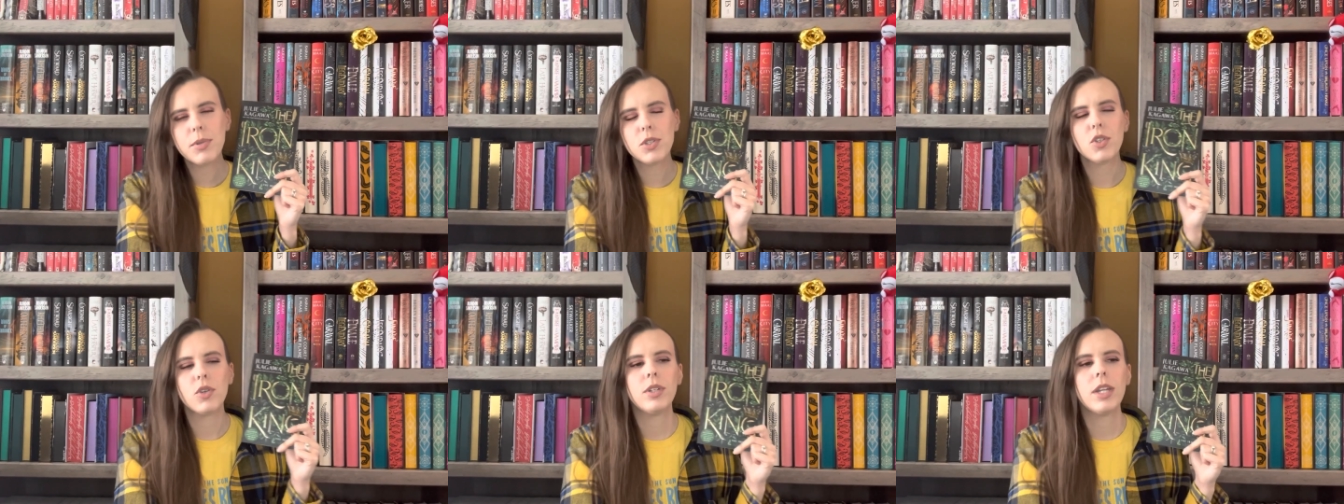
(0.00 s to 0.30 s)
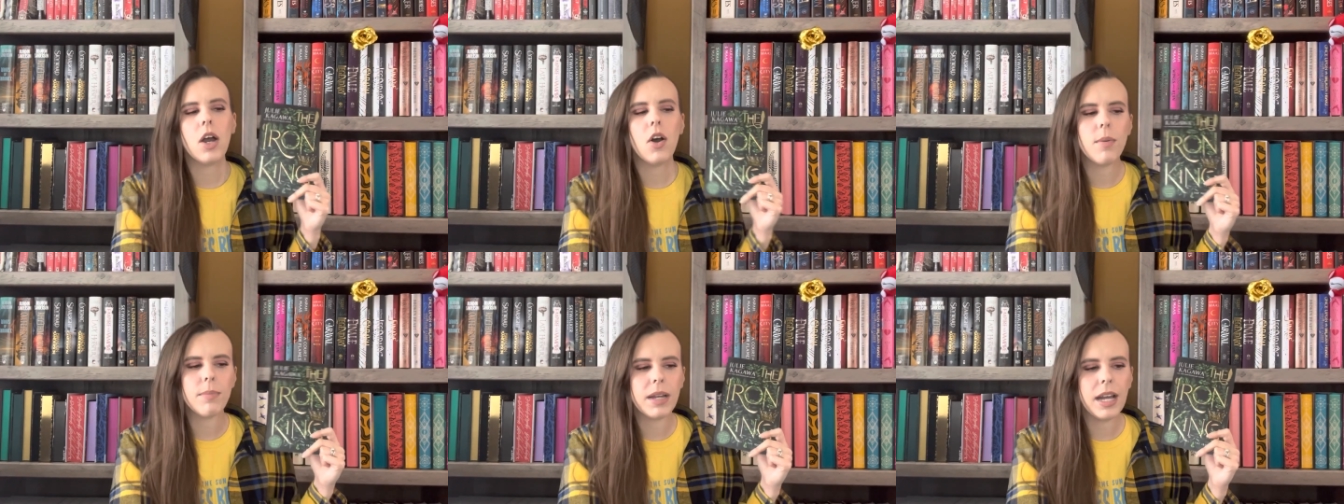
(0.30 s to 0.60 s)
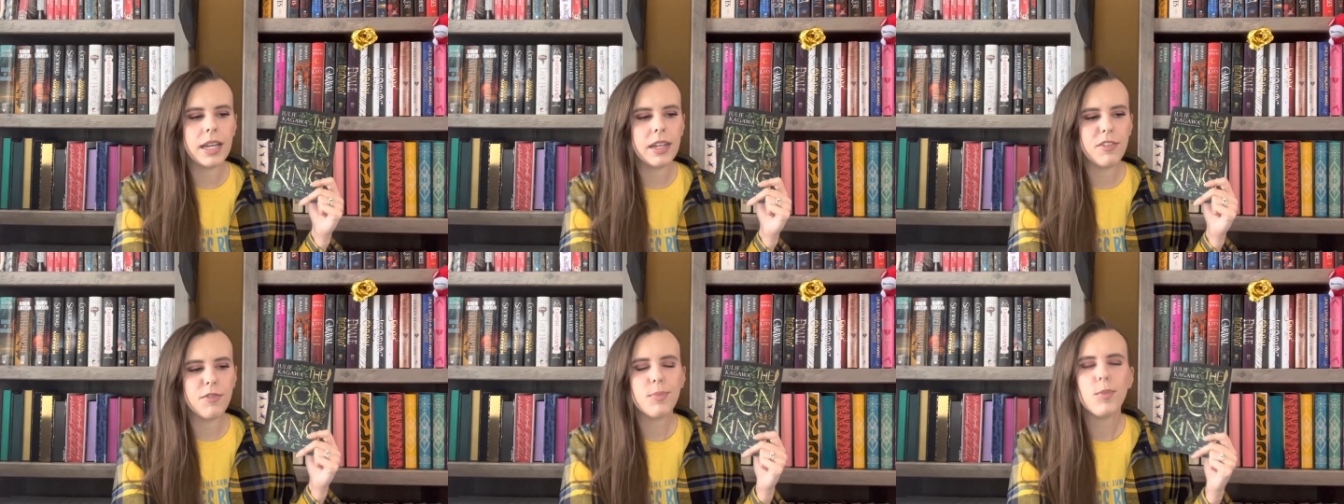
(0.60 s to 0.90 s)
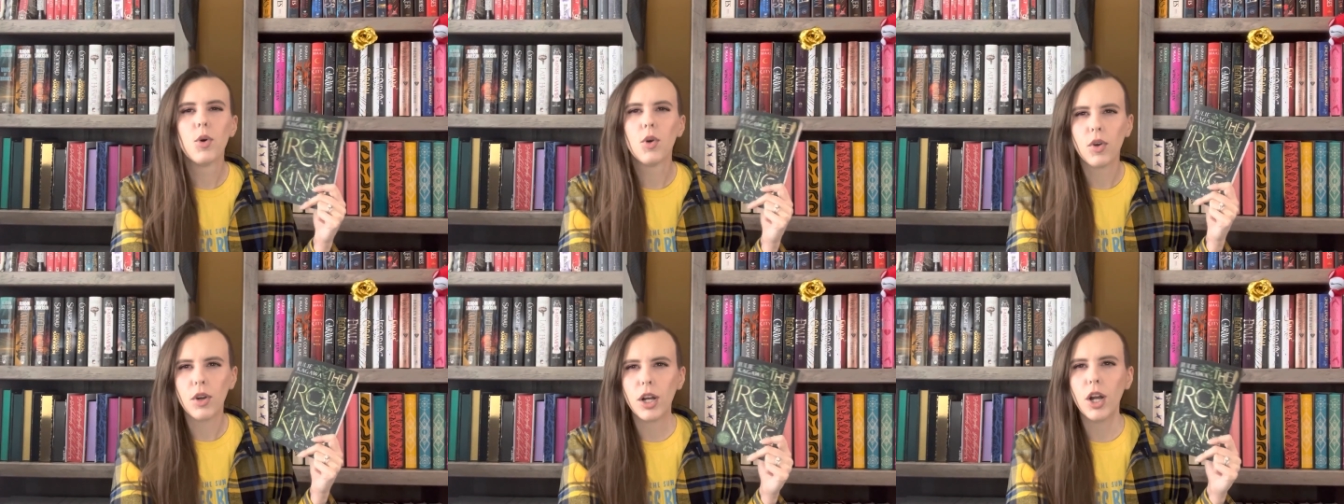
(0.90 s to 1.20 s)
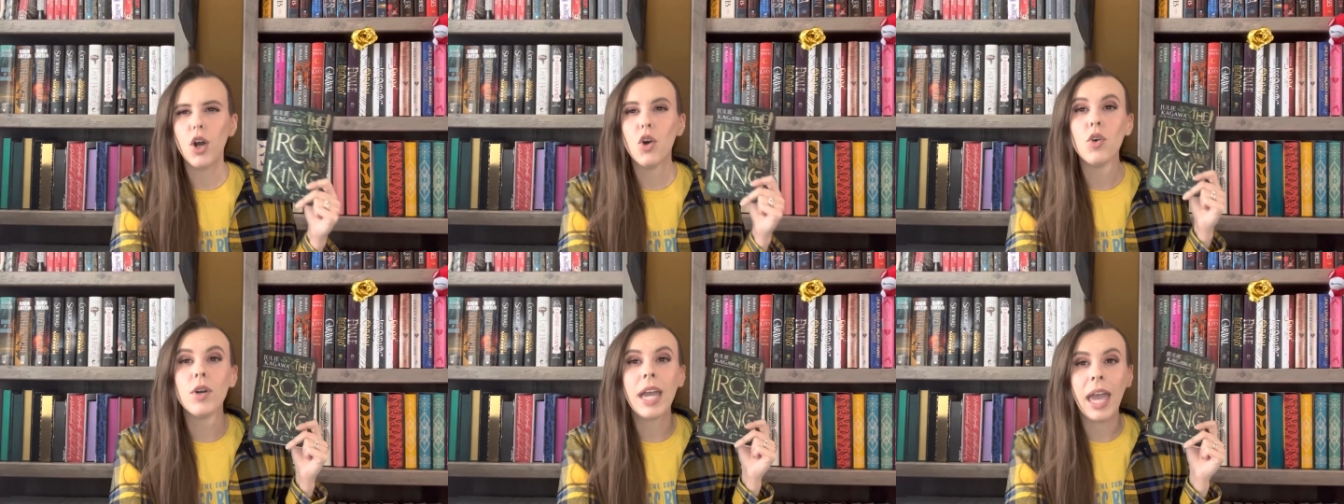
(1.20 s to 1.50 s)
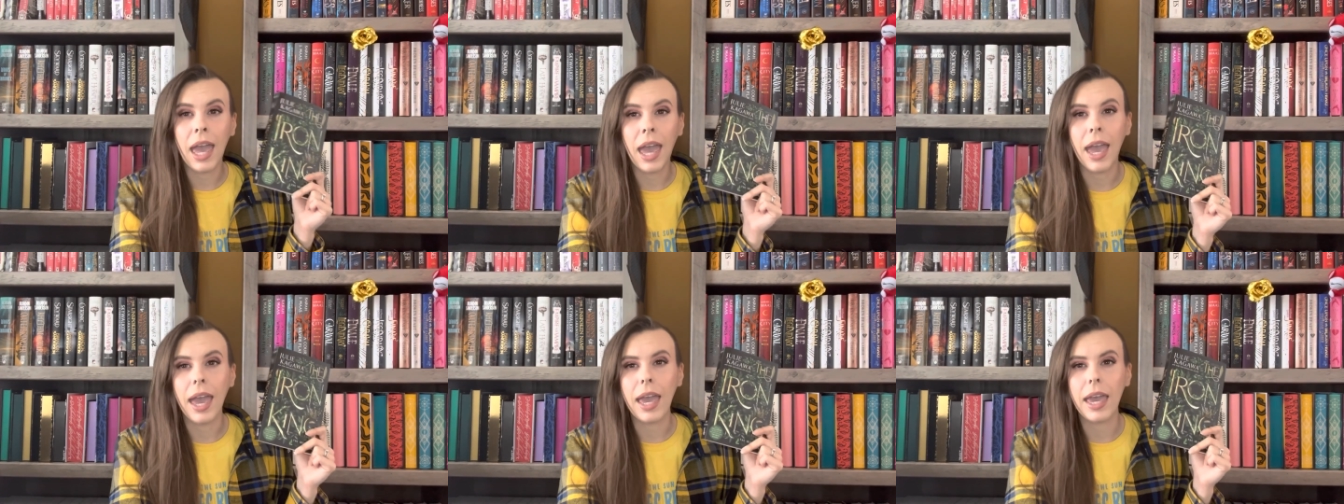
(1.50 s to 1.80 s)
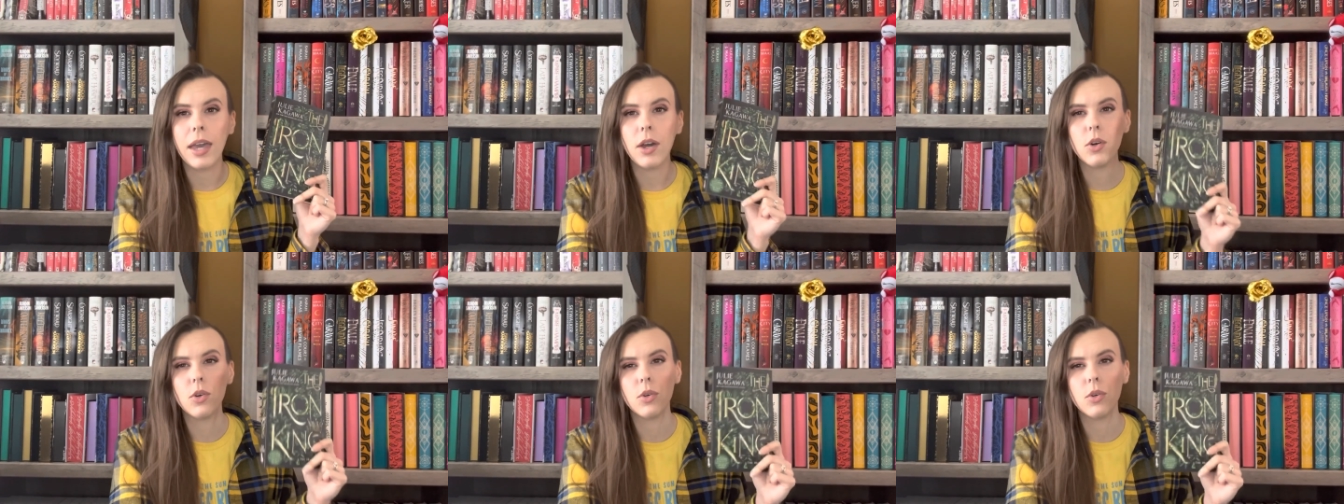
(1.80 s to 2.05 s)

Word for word: so now I'm kind of more okay